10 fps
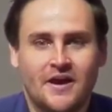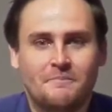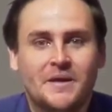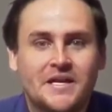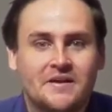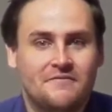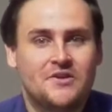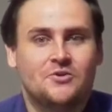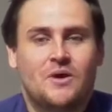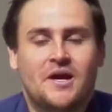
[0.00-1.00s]
Many of
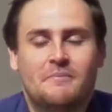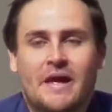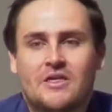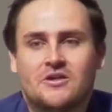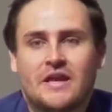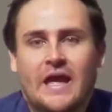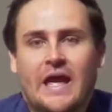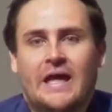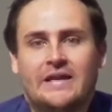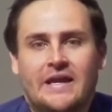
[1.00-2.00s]
you, I imagine,
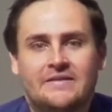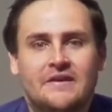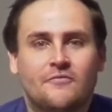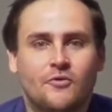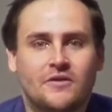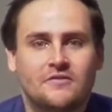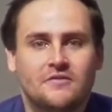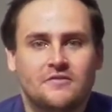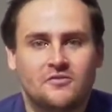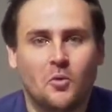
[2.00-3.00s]
had a different
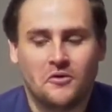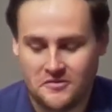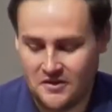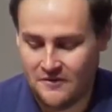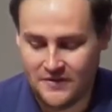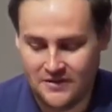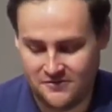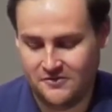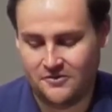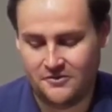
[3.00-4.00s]
sort of
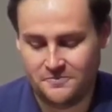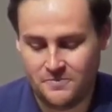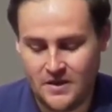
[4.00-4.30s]
Easter,